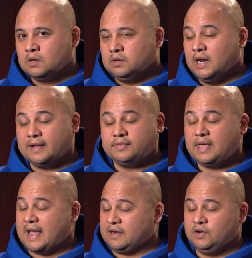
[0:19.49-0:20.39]
Not
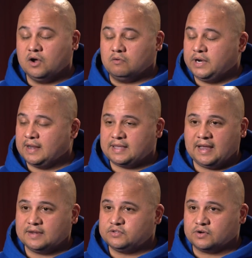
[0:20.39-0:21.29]
that, no, not
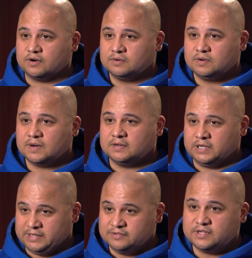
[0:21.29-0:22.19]
cancer.
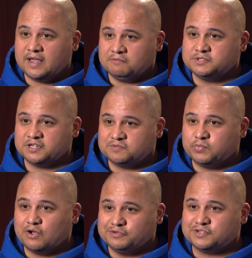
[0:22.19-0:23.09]
They did say it was
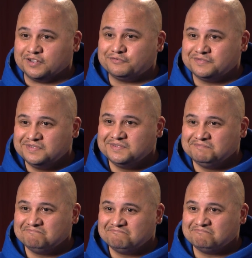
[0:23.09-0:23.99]
explosive,
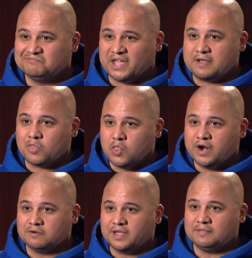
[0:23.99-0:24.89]
like
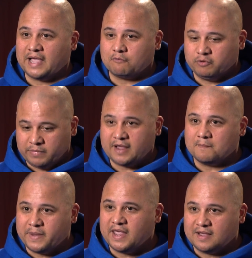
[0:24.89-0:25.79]
literally like would make
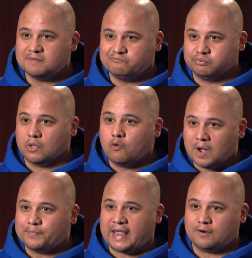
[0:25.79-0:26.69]
a big blow
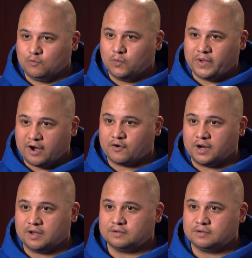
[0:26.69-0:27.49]
up that whole area.